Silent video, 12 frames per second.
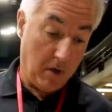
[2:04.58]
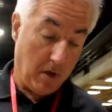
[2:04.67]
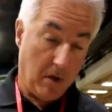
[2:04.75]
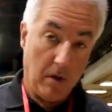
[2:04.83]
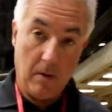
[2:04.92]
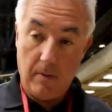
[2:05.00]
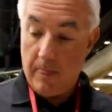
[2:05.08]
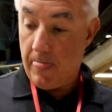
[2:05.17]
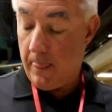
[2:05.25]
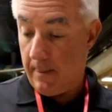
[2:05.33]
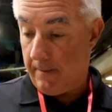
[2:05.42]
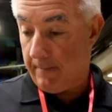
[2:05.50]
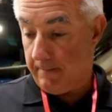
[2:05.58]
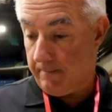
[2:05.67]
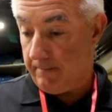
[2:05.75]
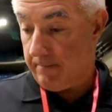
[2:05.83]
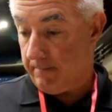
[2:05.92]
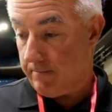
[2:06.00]
So how did you get into
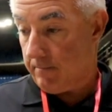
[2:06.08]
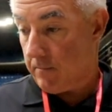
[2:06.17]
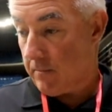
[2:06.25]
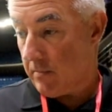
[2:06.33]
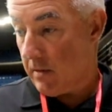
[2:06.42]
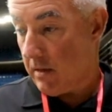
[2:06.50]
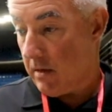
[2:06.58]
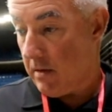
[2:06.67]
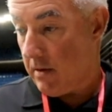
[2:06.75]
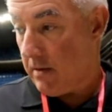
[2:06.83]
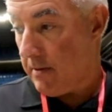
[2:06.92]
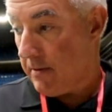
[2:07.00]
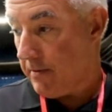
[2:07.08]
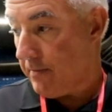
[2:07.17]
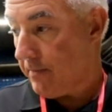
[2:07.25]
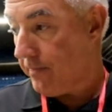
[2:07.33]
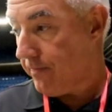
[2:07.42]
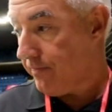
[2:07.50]
Fred Young baits? Because you have,
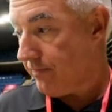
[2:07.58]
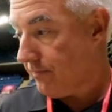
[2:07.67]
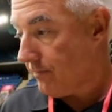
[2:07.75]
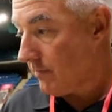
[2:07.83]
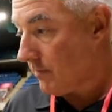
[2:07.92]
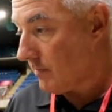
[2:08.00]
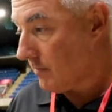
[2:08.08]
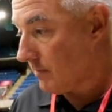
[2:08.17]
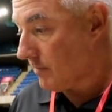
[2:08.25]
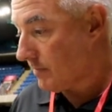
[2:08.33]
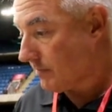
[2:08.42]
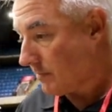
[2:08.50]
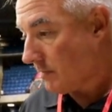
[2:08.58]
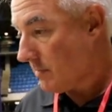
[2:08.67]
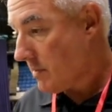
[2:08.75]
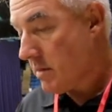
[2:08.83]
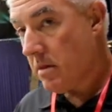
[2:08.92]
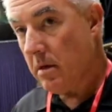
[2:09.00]
this is wild. And then
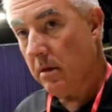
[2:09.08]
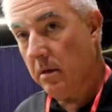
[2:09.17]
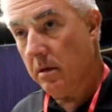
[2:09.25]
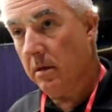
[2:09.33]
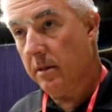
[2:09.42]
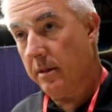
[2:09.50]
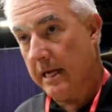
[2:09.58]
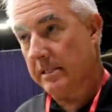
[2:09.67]
if that's your collection over